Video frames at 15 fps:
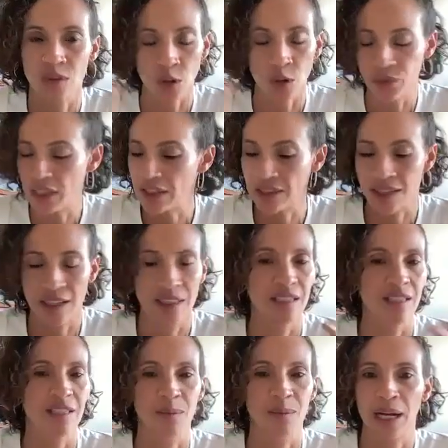all these
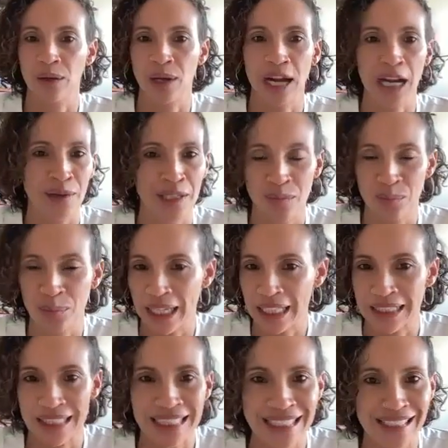studies about how it
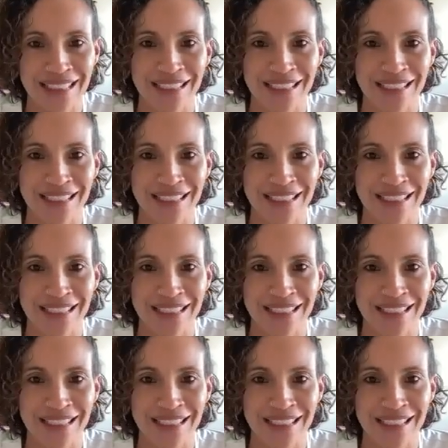impacts these